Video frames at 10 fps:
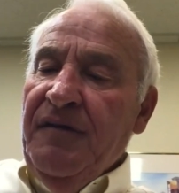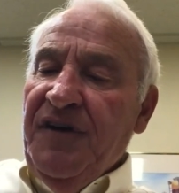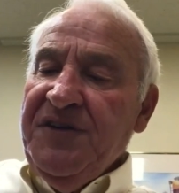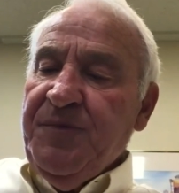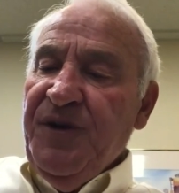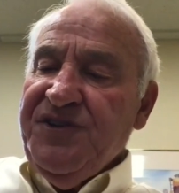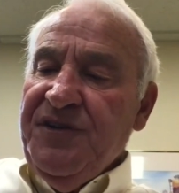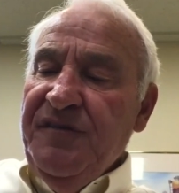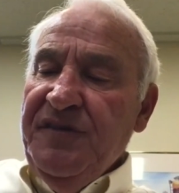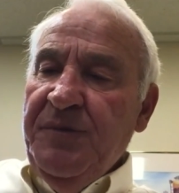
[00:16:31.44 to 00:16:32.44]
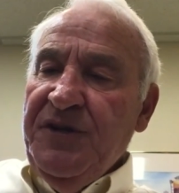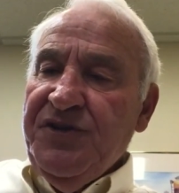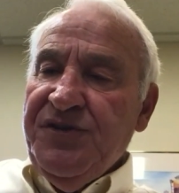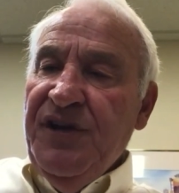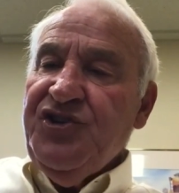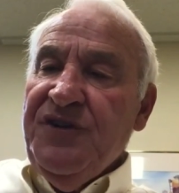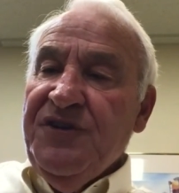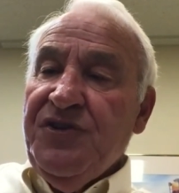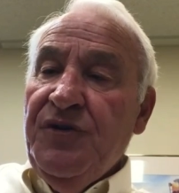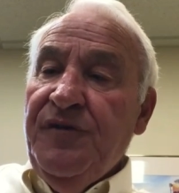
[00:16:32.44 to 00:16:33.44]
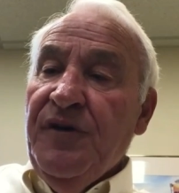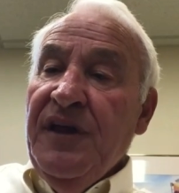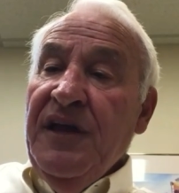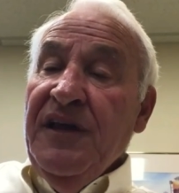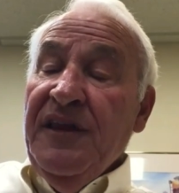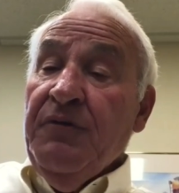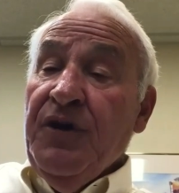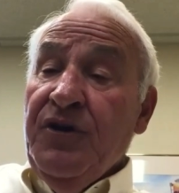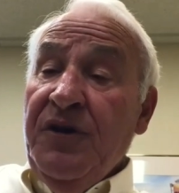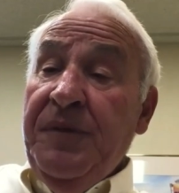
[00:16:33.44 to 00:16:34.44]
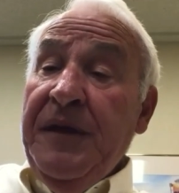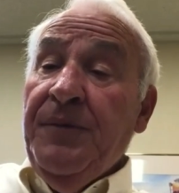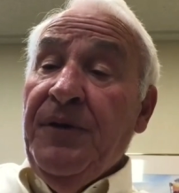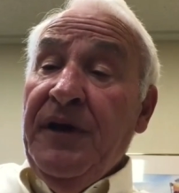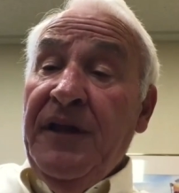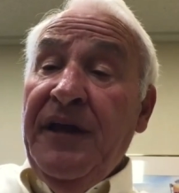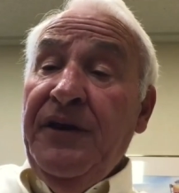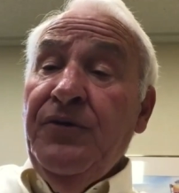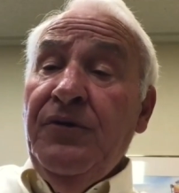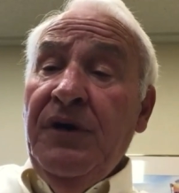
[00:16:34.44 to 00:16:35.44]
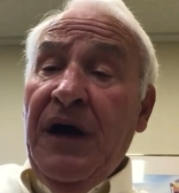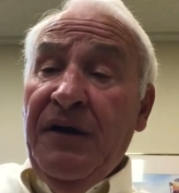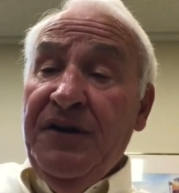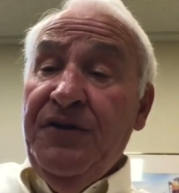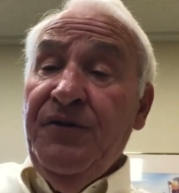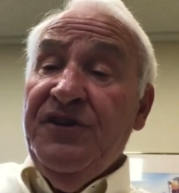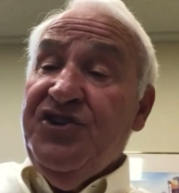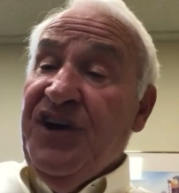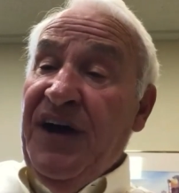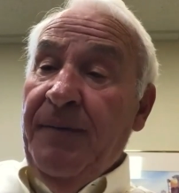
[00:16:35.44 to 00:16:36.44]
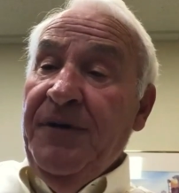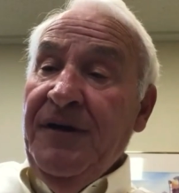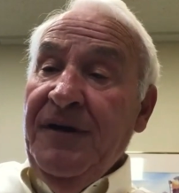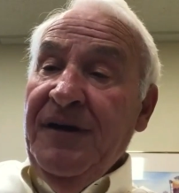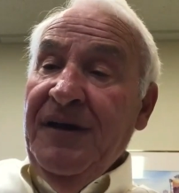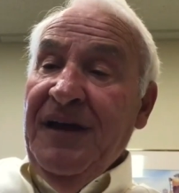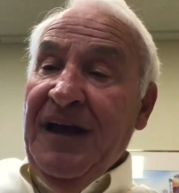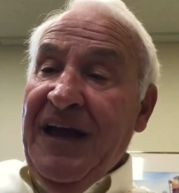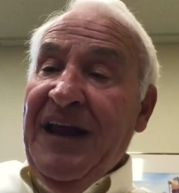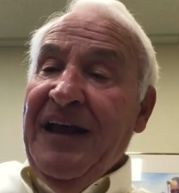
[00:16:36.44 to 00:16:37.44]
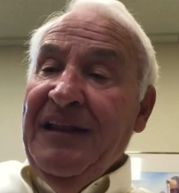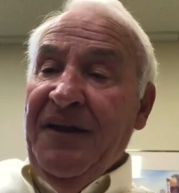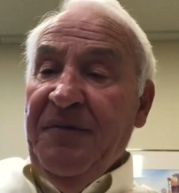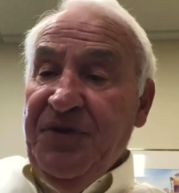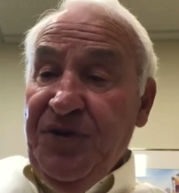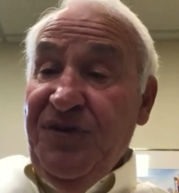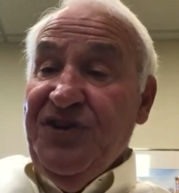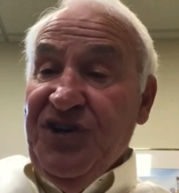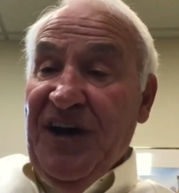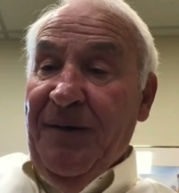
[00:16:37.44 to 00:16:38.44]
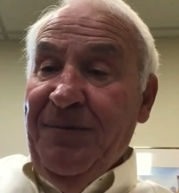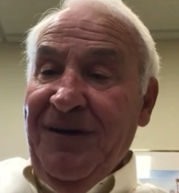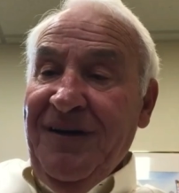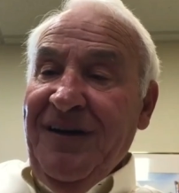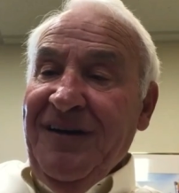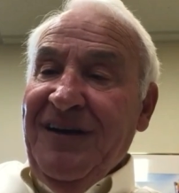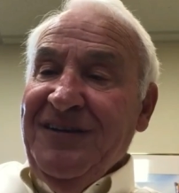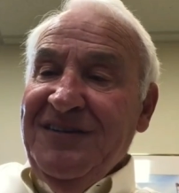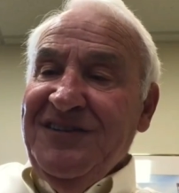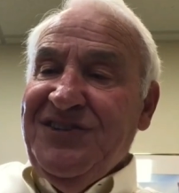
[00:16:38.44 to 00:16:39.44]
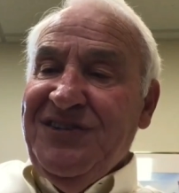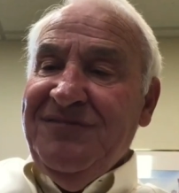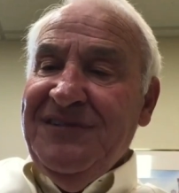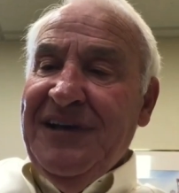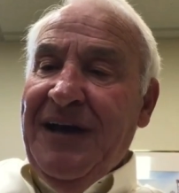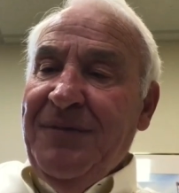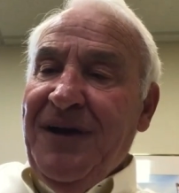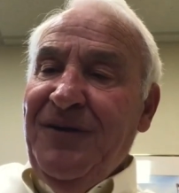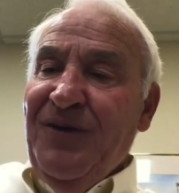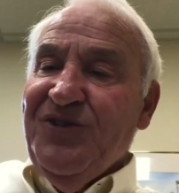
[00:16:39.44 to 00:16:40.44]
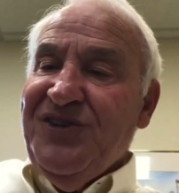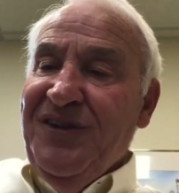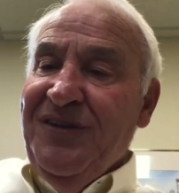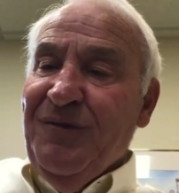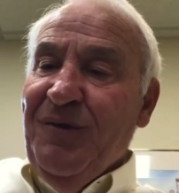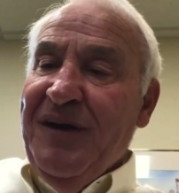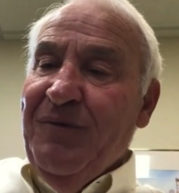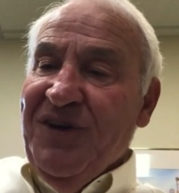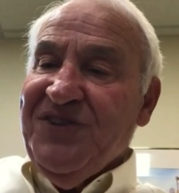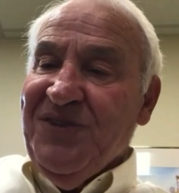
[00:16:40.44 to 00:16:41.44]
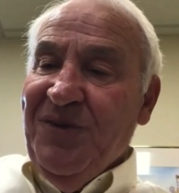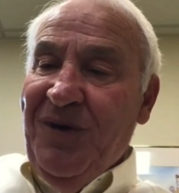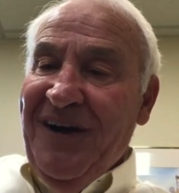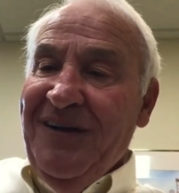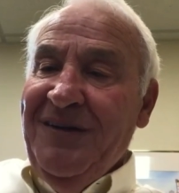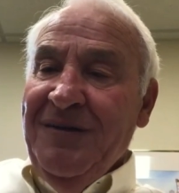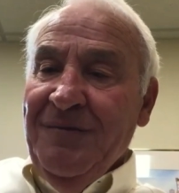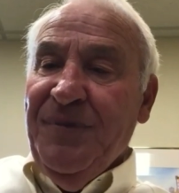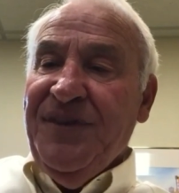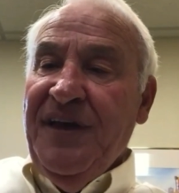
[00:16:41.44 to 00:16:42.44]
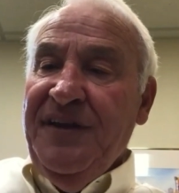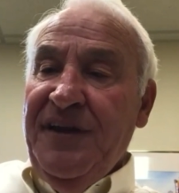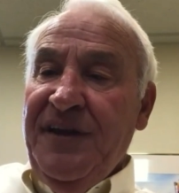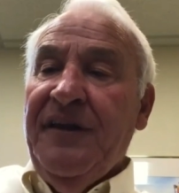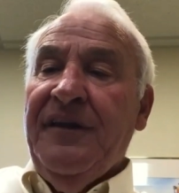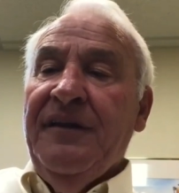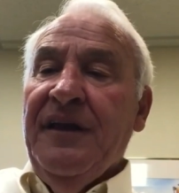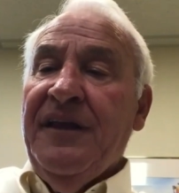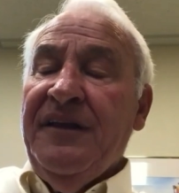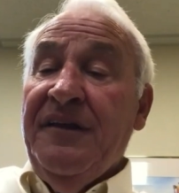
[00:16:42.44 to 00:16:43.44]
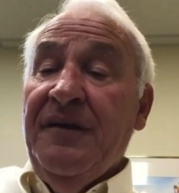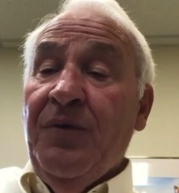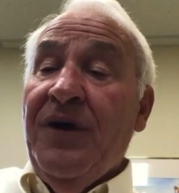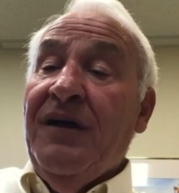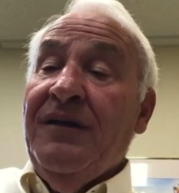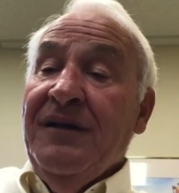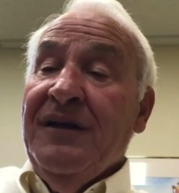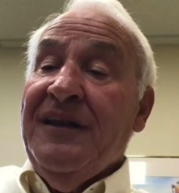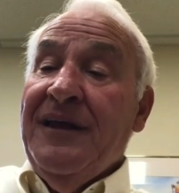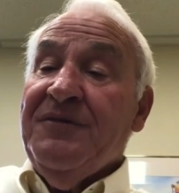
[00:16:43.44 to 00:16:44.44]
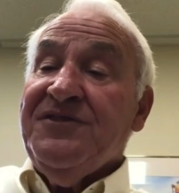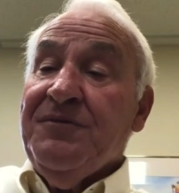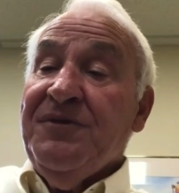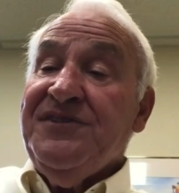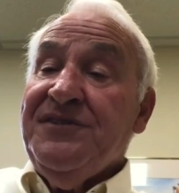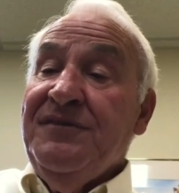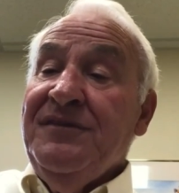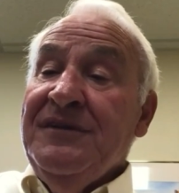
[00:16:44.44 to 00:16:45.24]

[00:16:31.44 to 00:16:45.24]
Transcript: vice president of administration and so forth. They were good people, and they knew how to do the job. And I let them do the job. Got my nose in their way once in a while, but they did it, and they did it well. And that was the reason.